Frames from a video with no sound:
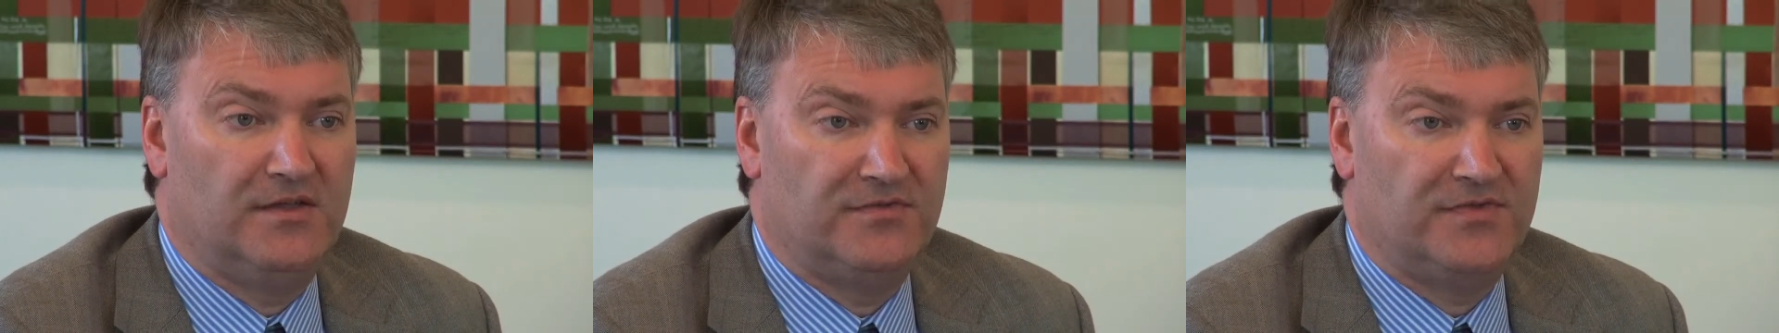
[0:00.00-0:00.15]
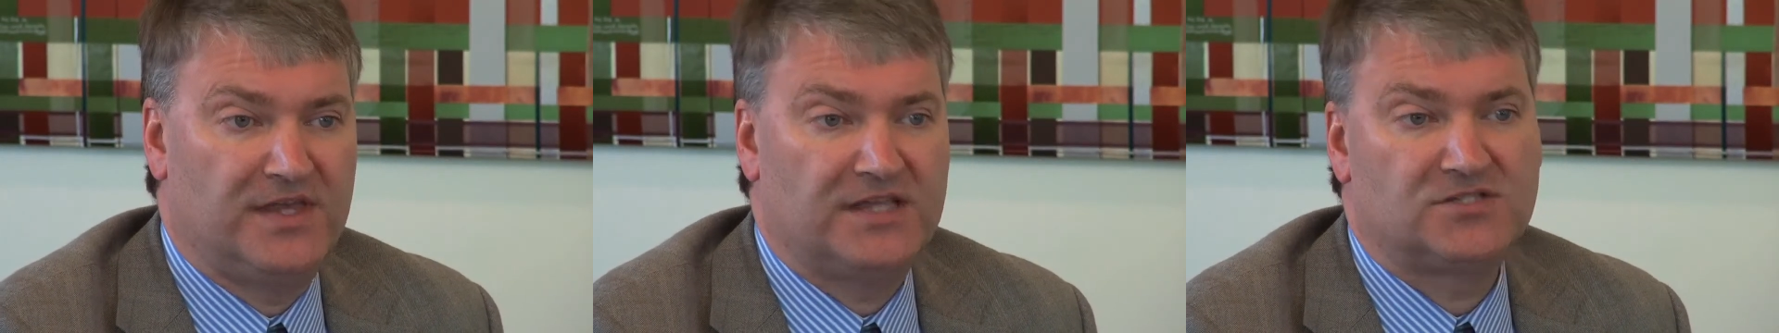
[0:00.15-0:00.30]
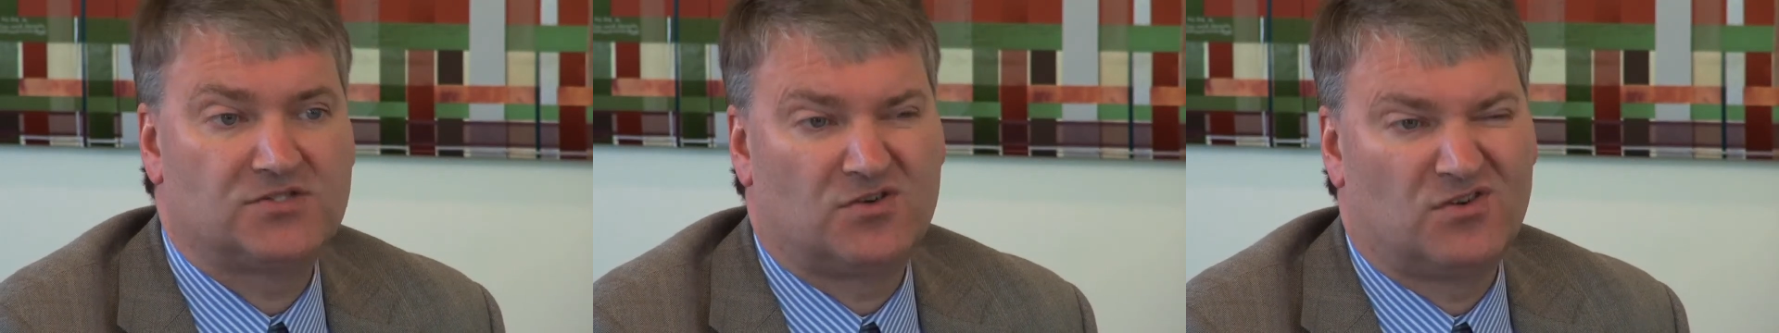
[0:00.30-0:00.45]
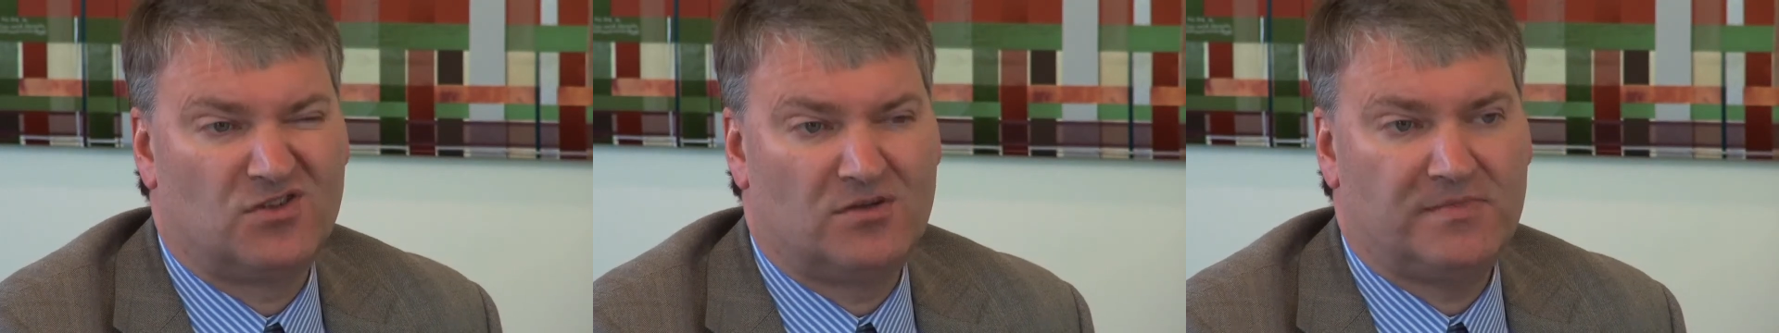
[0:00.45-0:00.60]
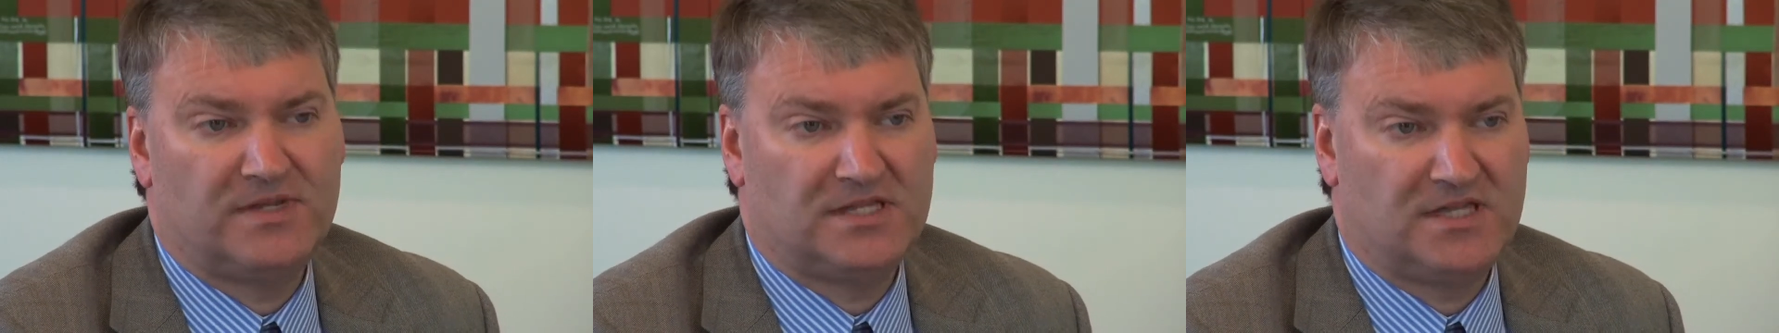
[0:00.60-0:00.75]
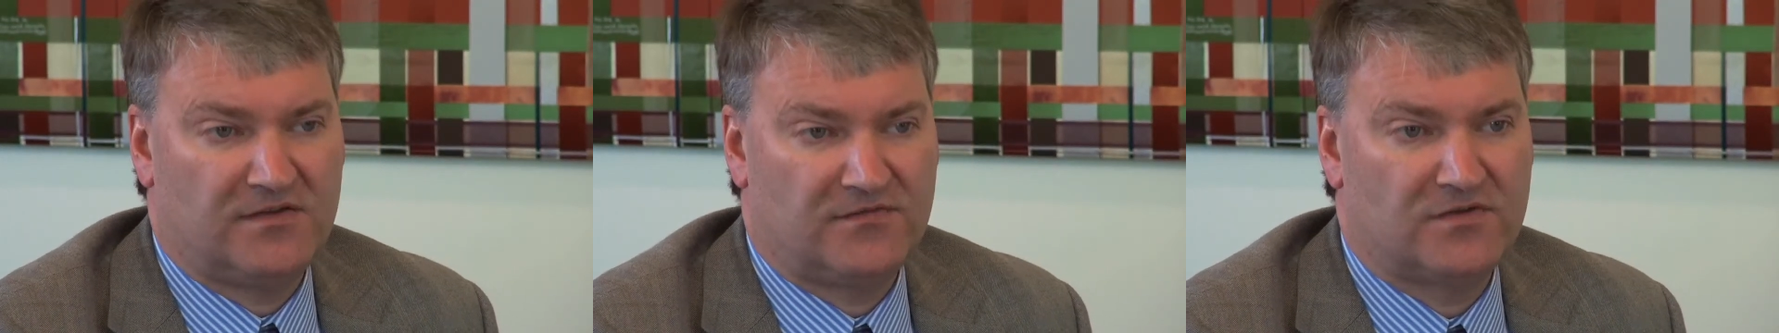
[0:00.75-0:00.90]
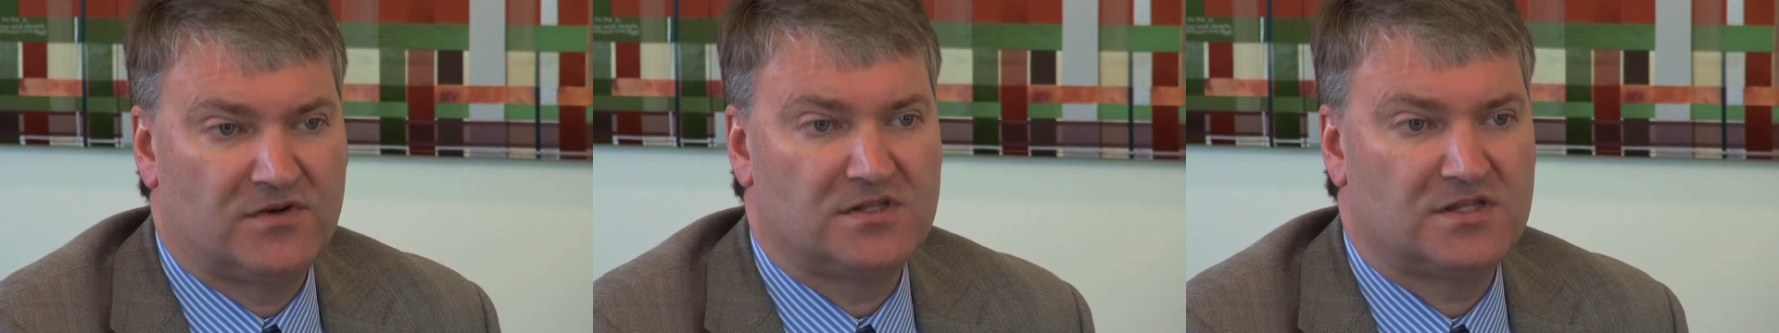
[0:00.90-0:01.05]
things that are a little bit
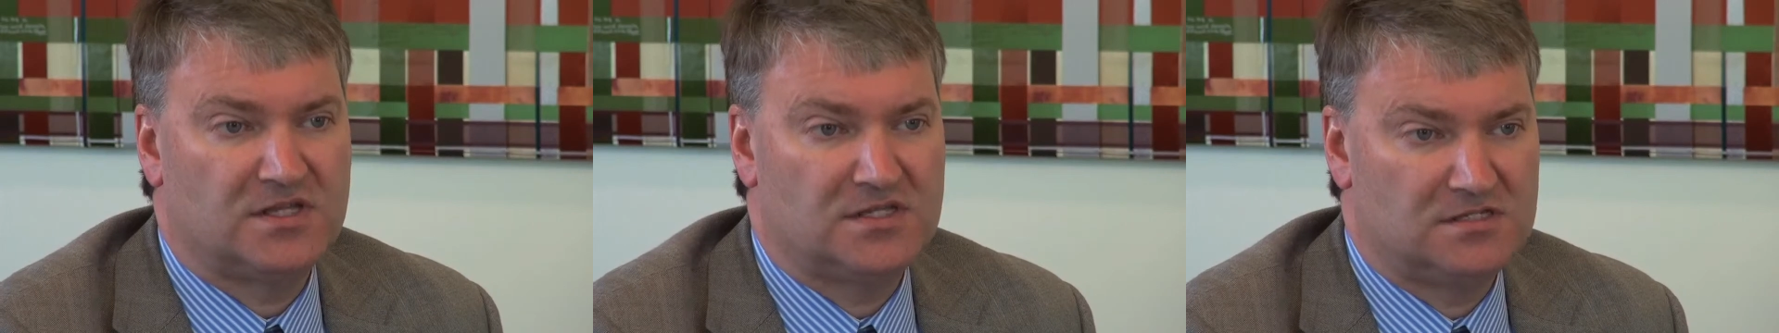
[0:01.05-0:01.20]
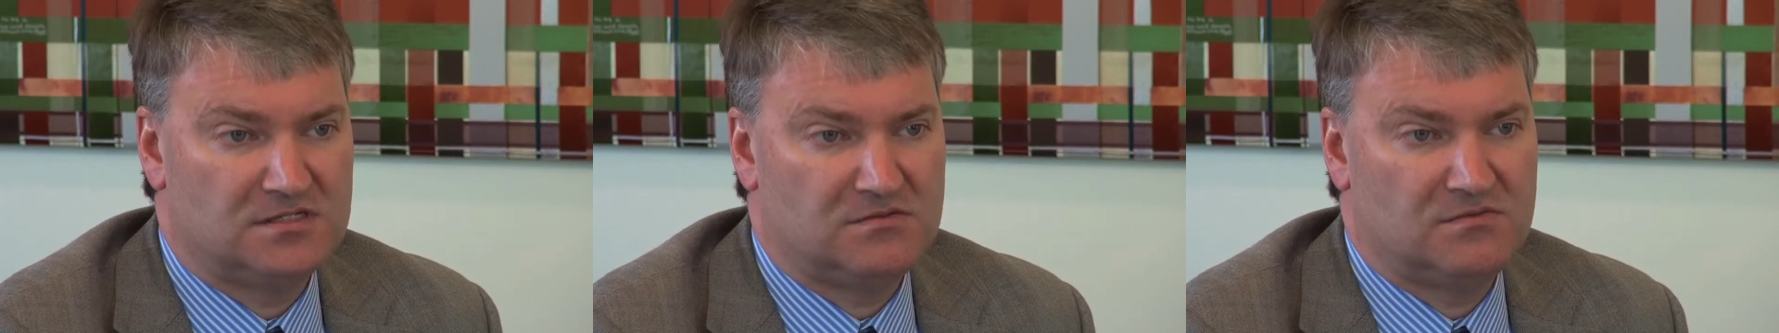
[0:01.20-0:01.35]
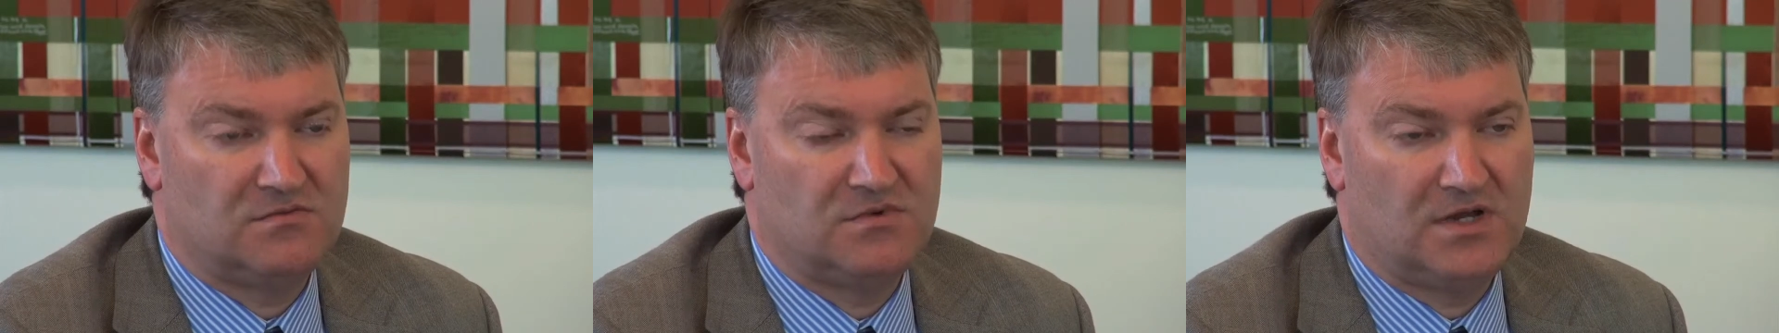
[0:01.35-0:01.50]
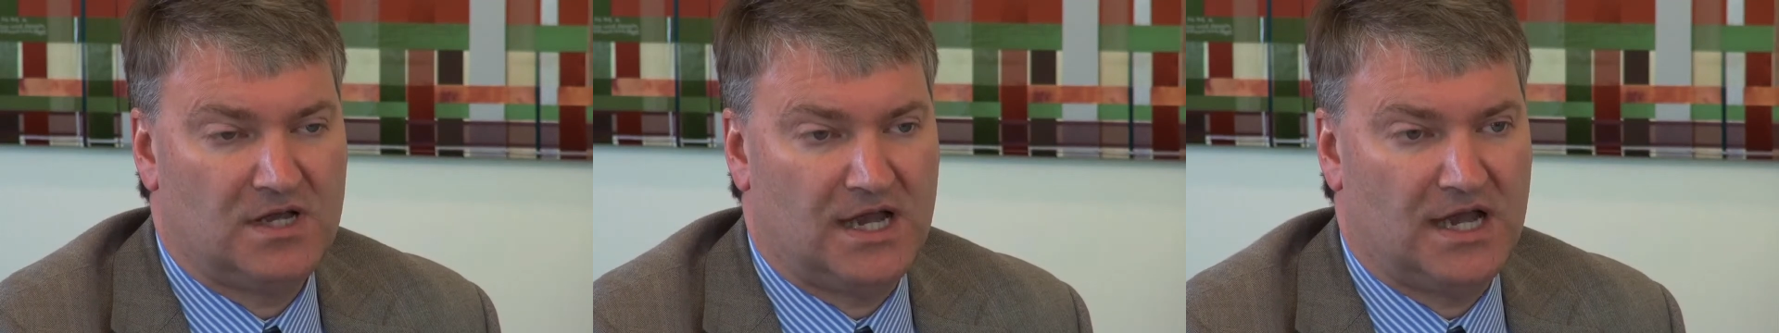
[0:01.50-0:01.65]
different than